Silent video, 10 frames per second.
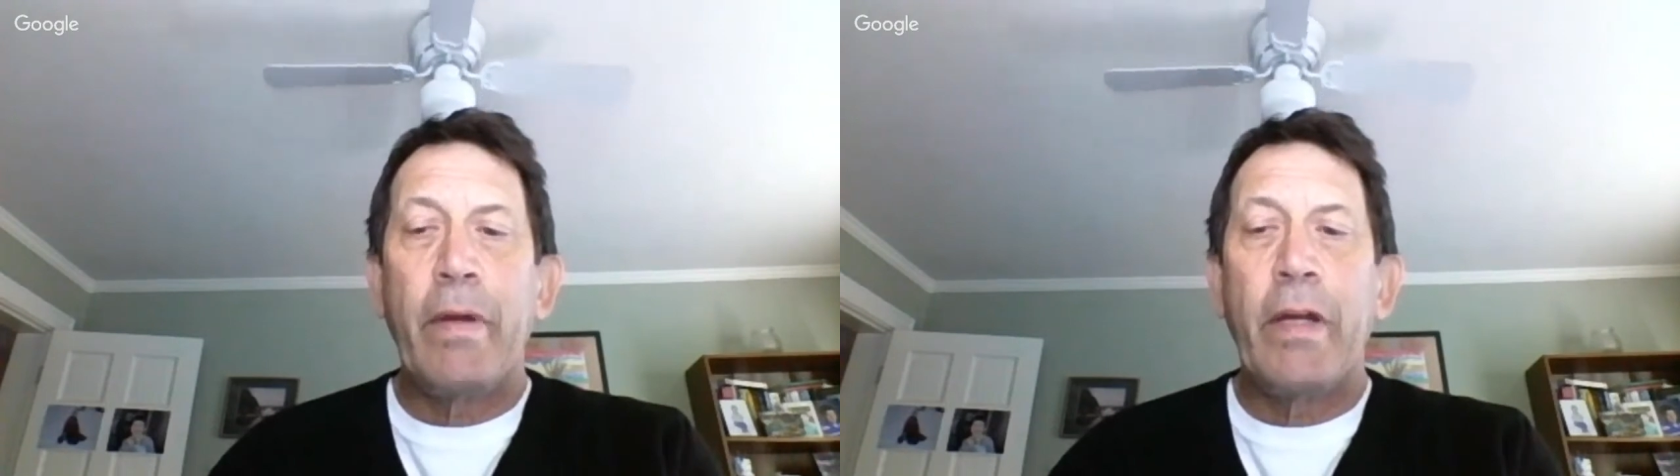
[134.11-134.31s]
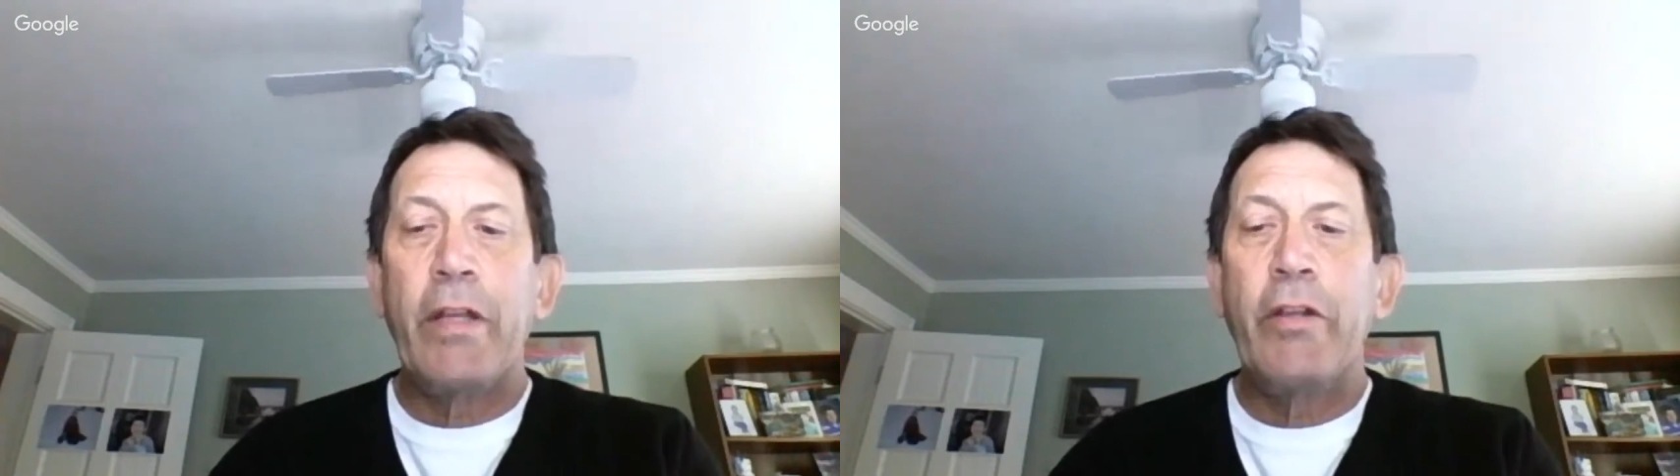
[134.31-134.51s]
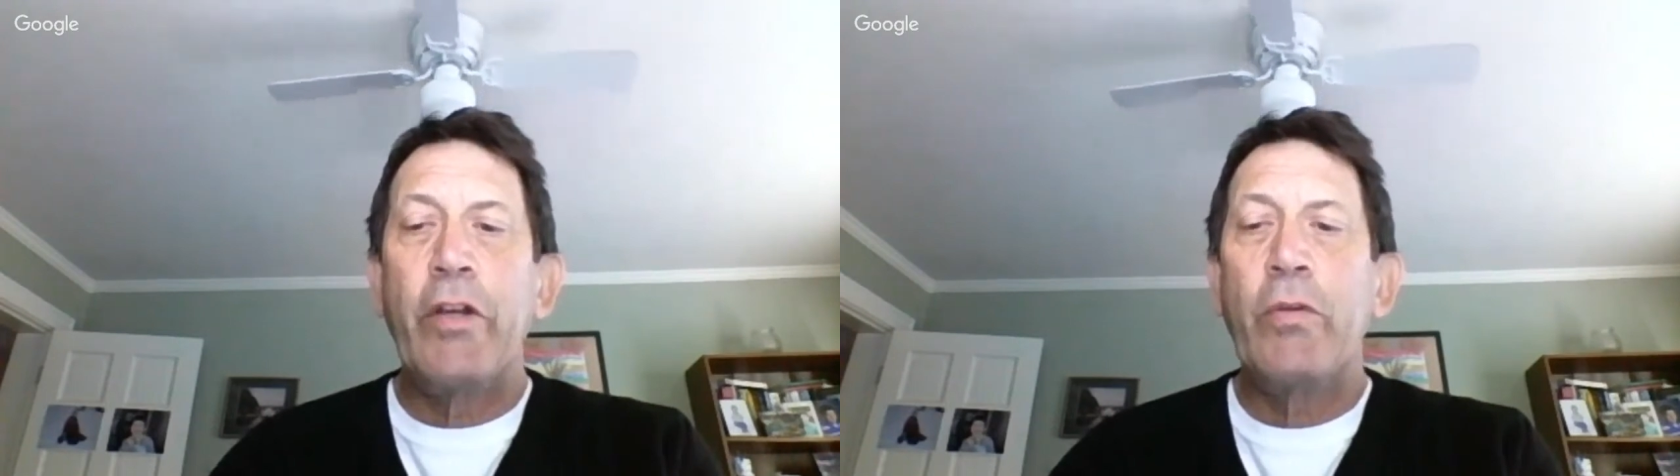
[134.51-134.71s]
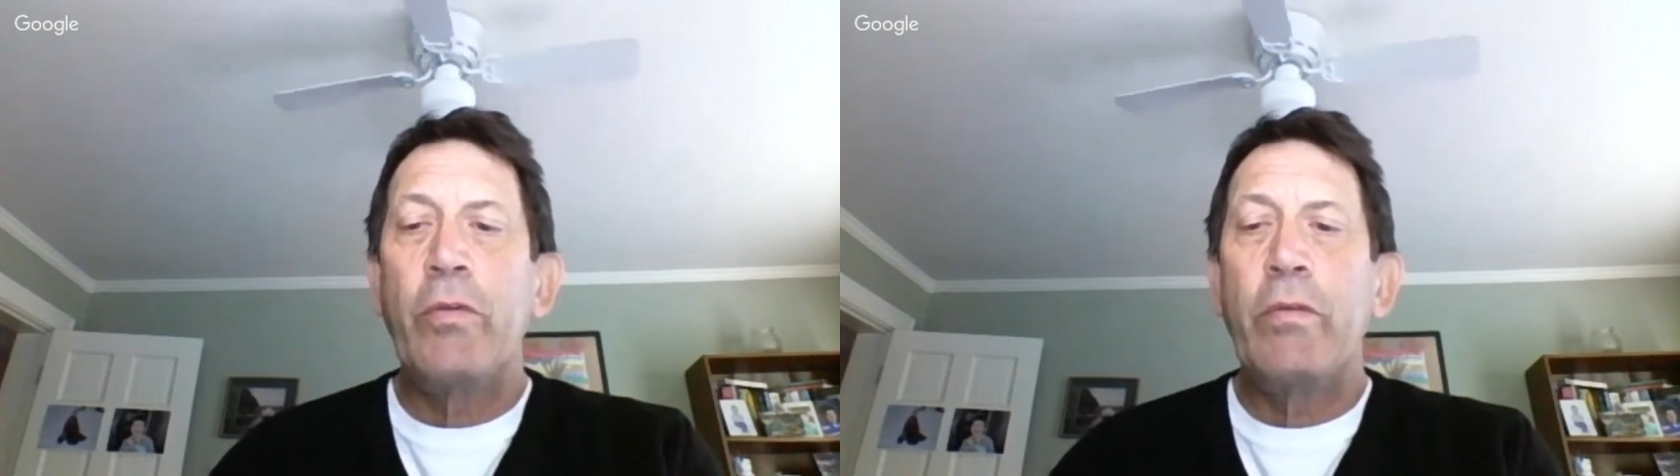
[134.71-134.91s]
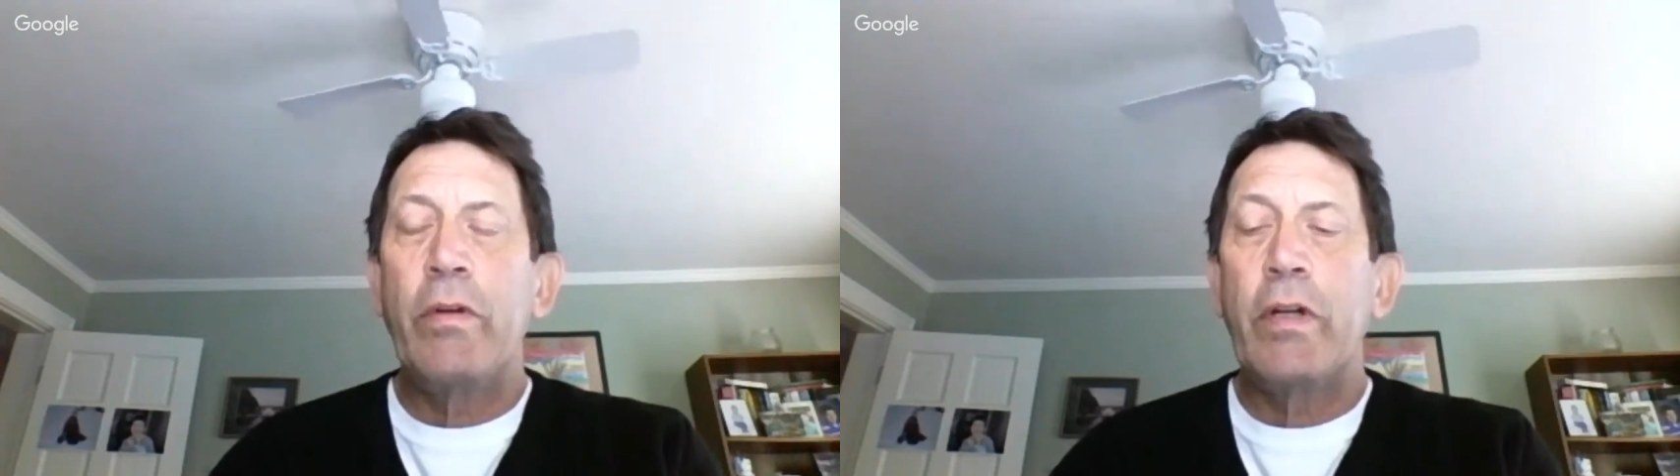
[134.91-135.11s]
Can
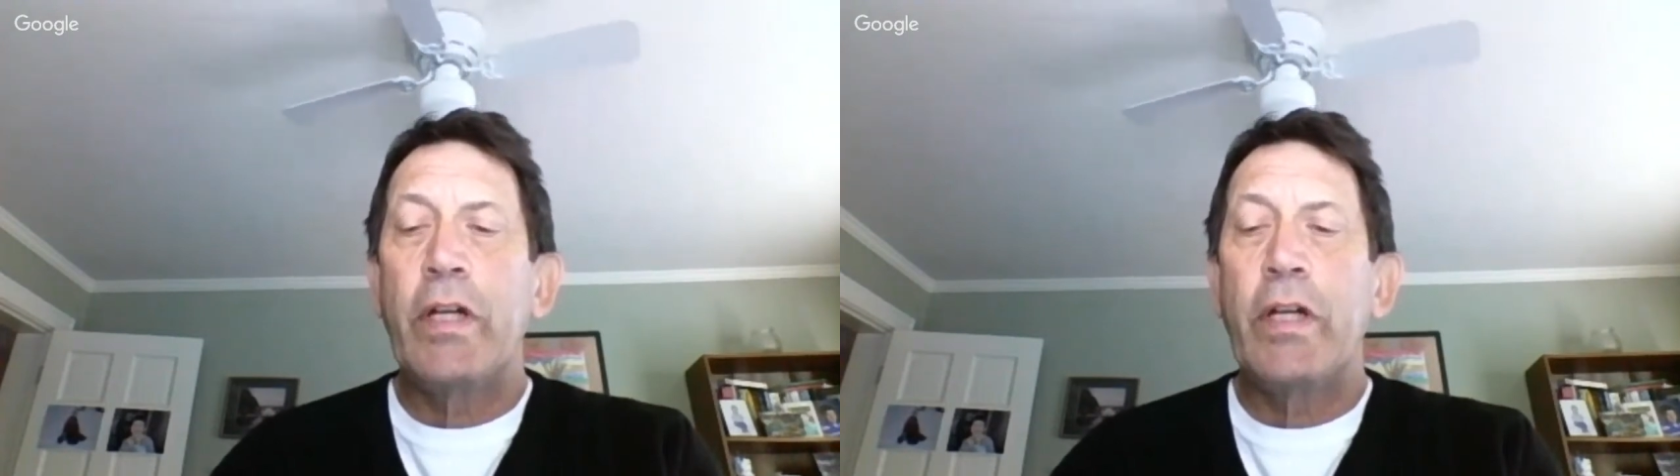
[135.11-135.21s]
you